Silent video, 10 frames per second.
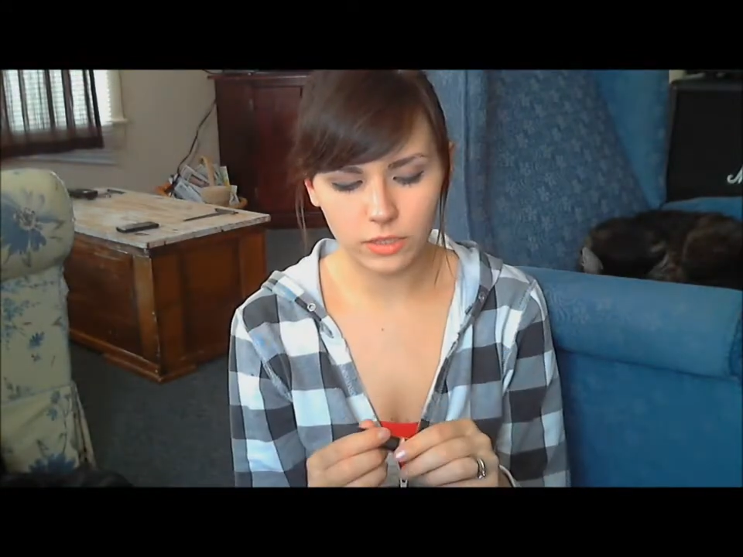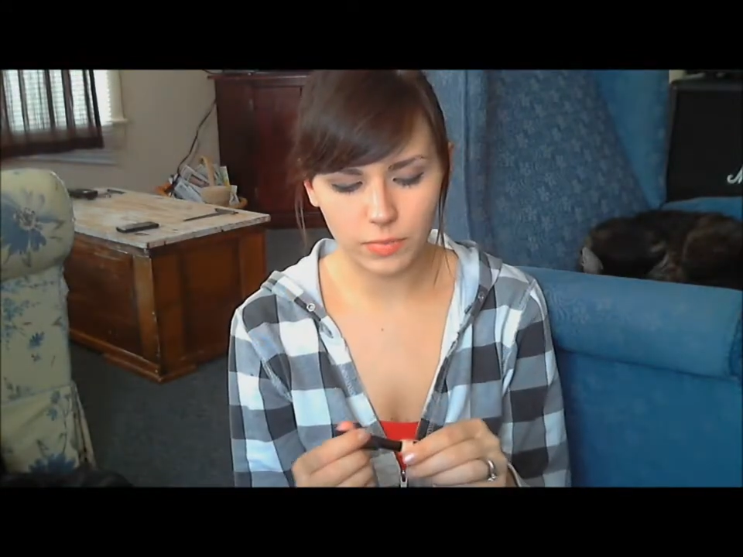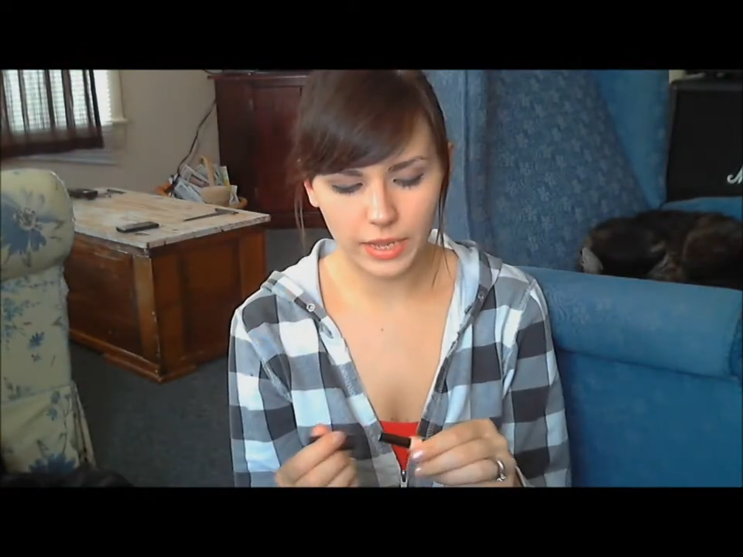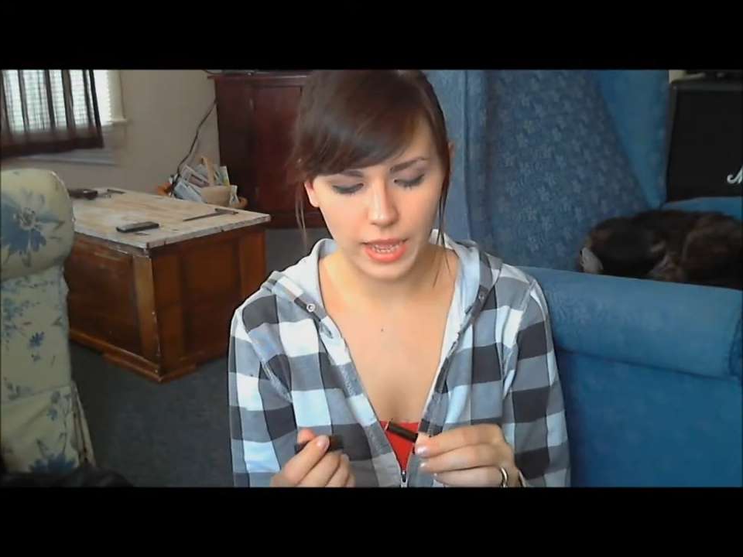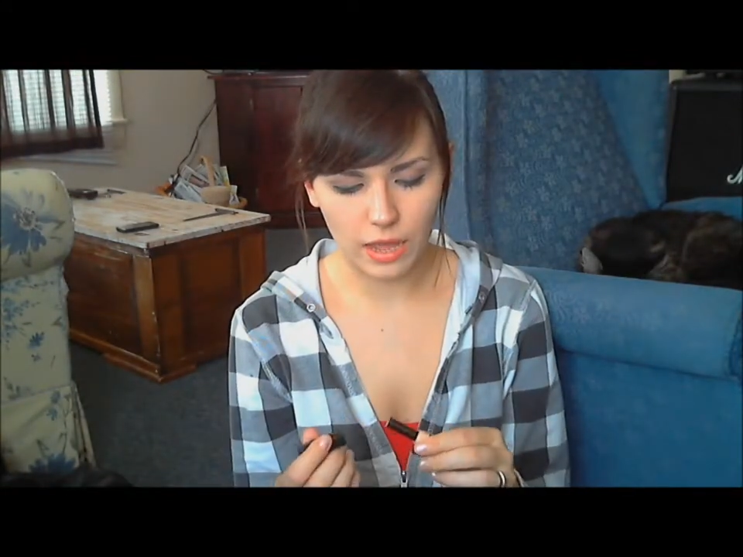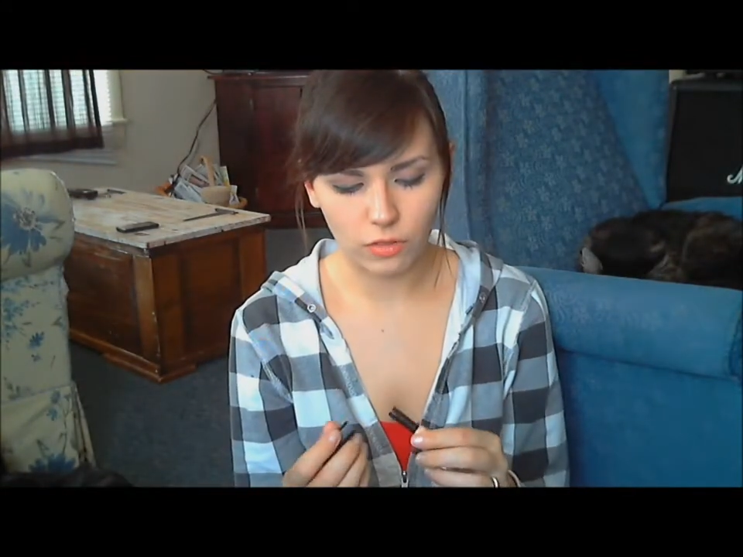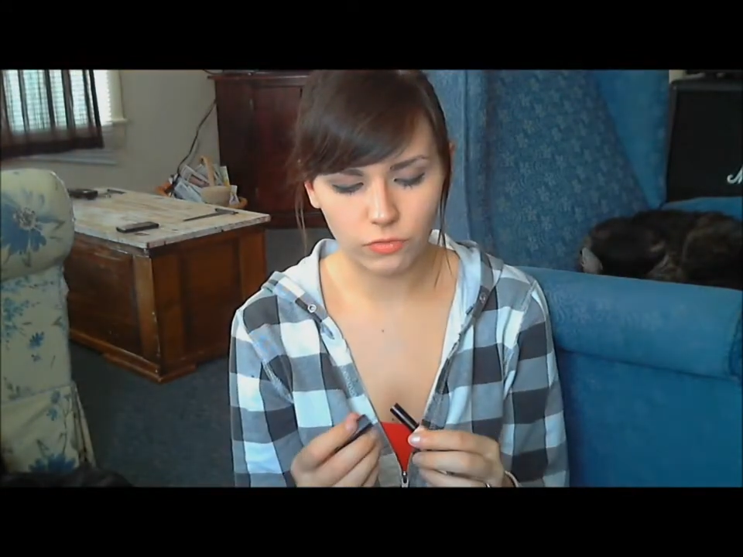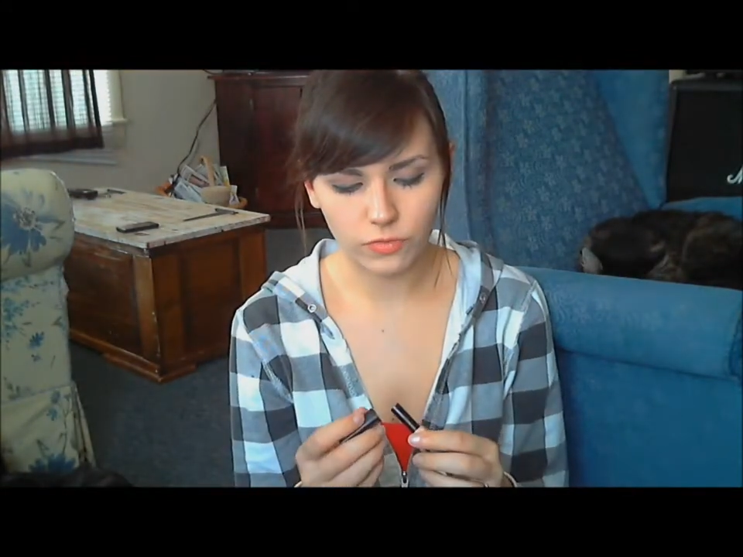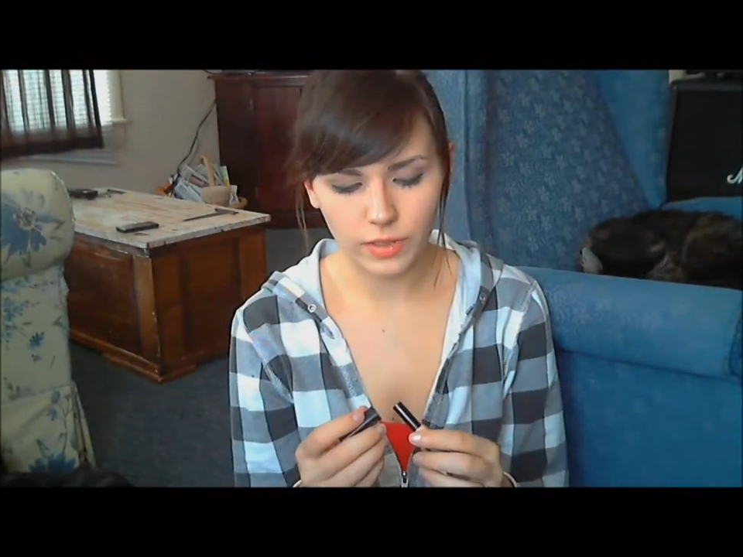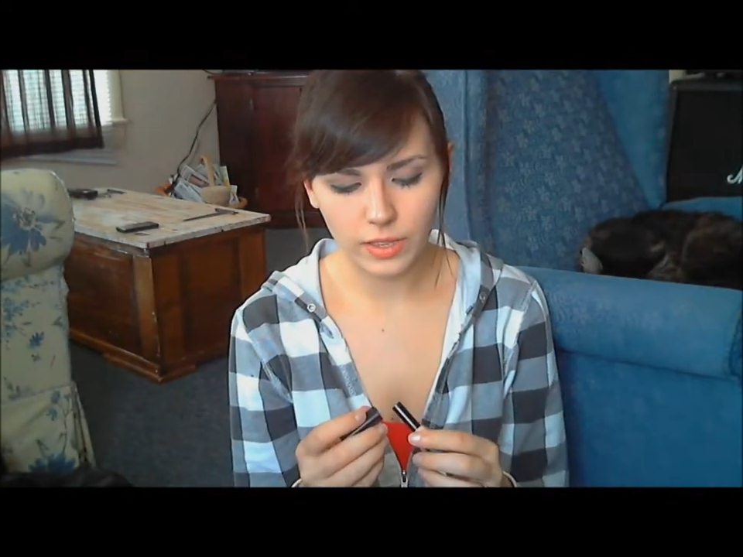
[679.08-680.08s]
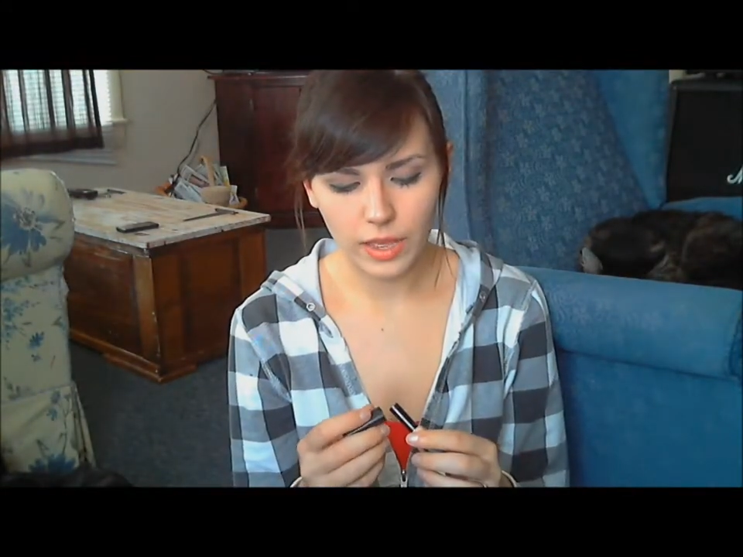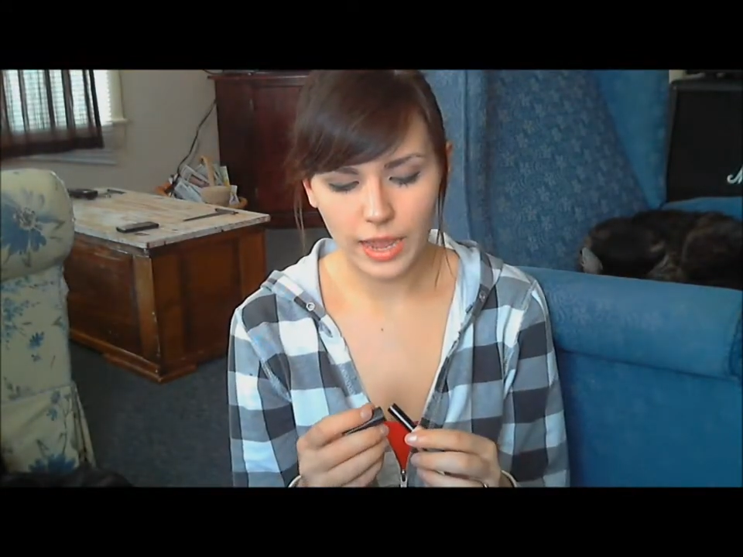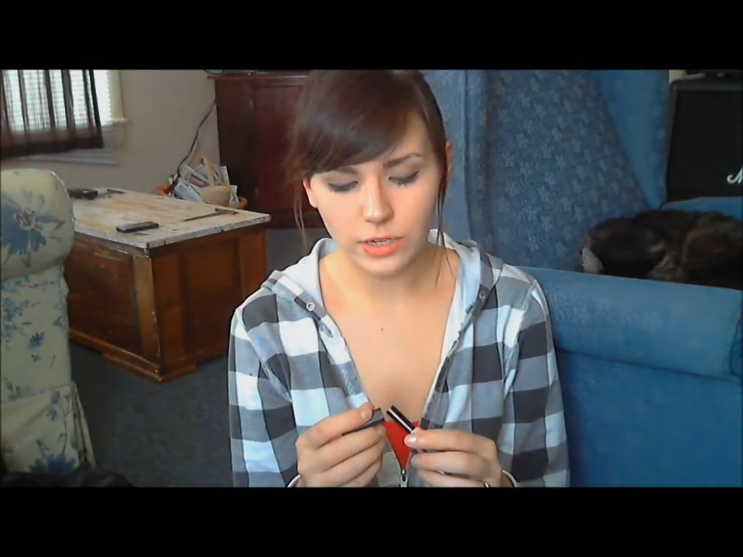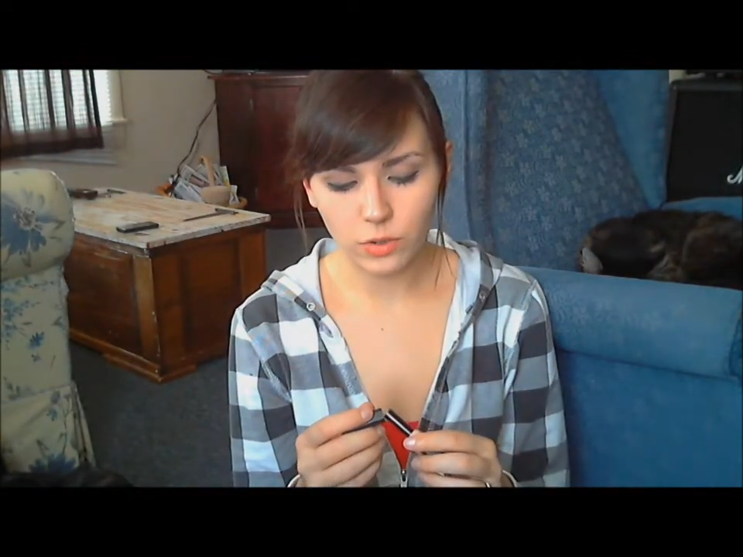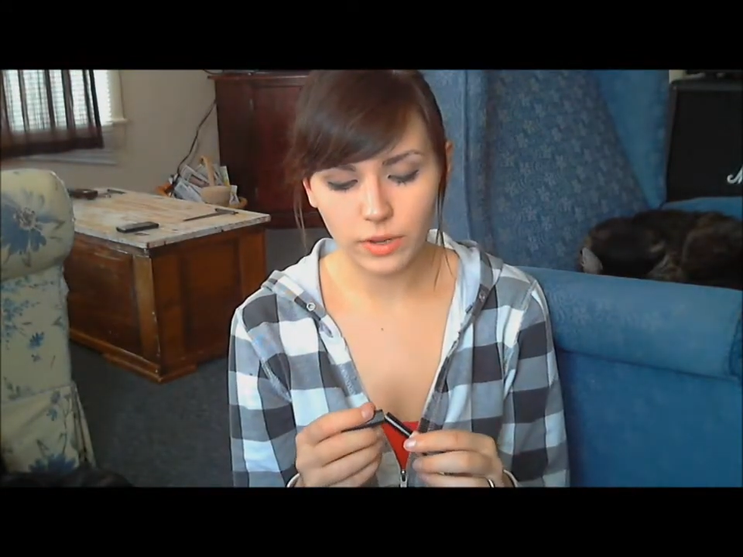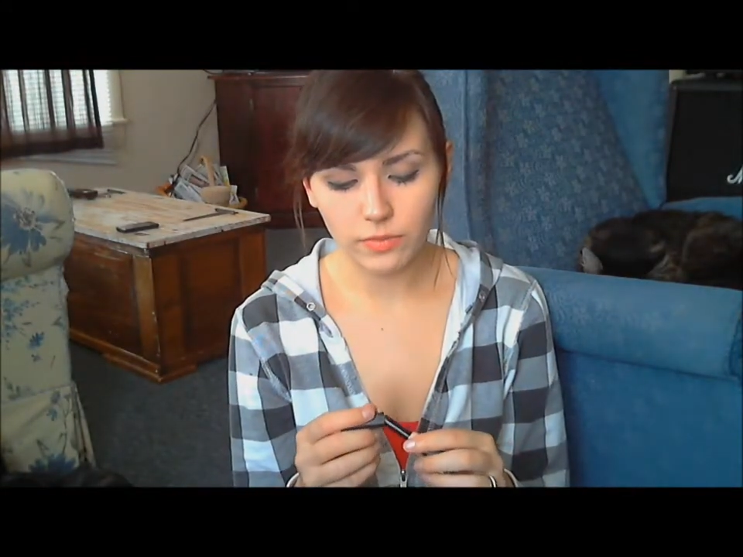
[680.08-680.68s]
by E.L.F. I don't